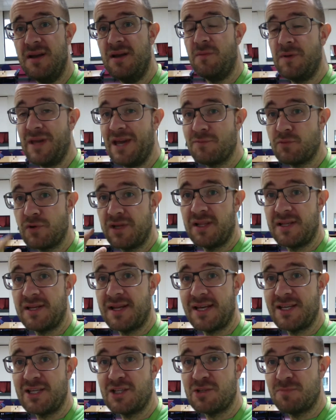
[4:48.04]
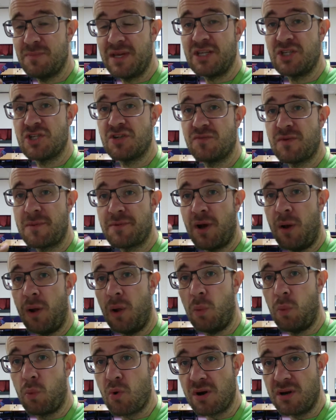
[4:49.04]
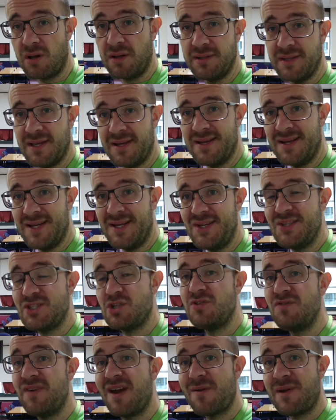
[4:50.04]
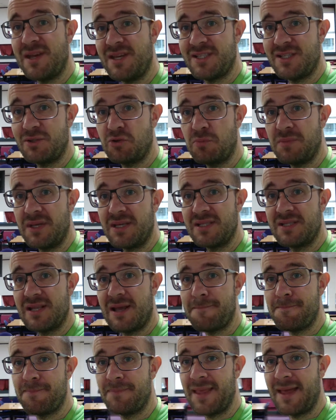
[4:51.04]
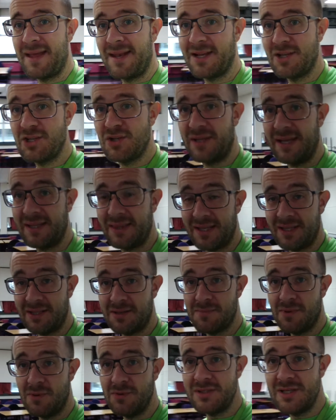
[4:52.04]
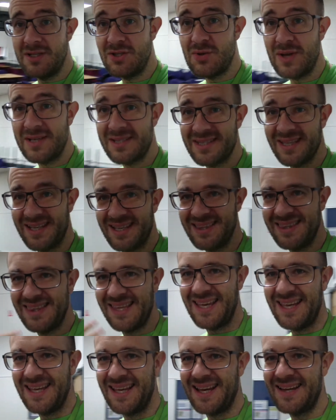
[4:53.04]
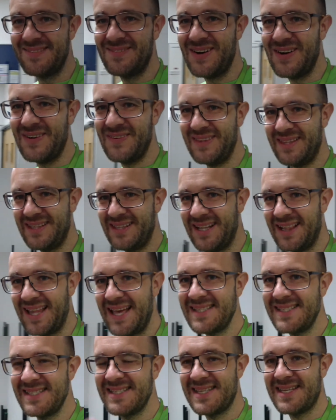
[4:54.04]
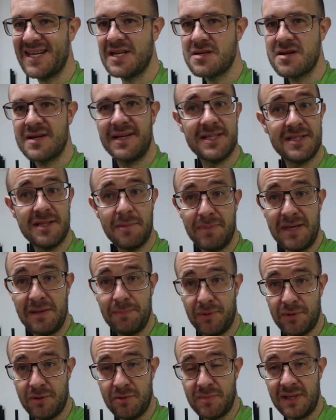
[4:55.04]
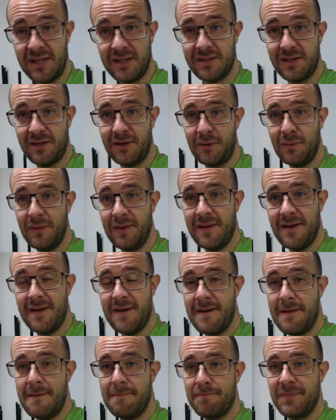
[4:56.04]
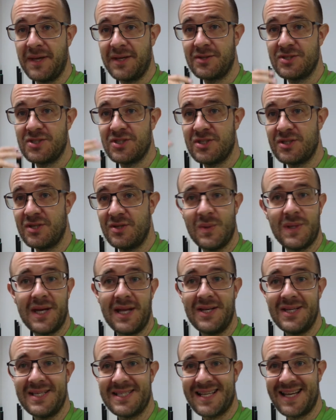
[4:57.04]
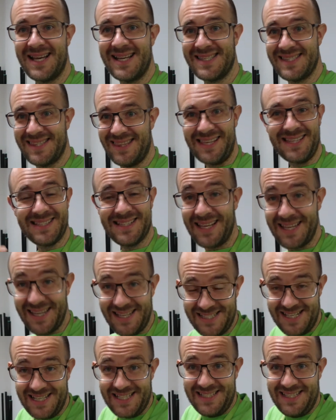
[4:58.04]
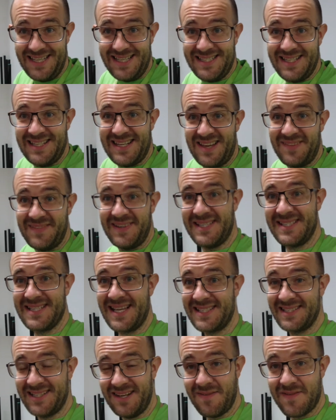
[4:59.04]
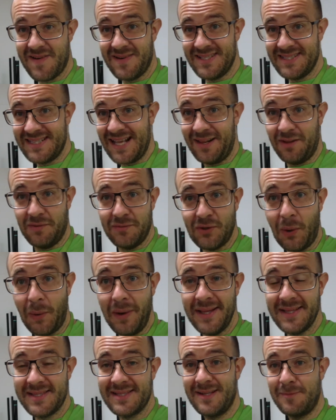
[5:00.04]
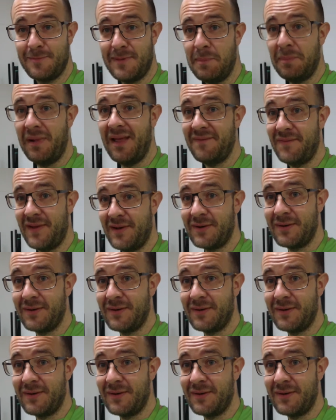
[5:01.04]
We have really nice mixture from the whole world. So it's very easy to mix them. And actually, I think the most interesting thing about the lessons here is the people you meet, because you can discuss things like just yesterday we discussed different style of toilets that people have in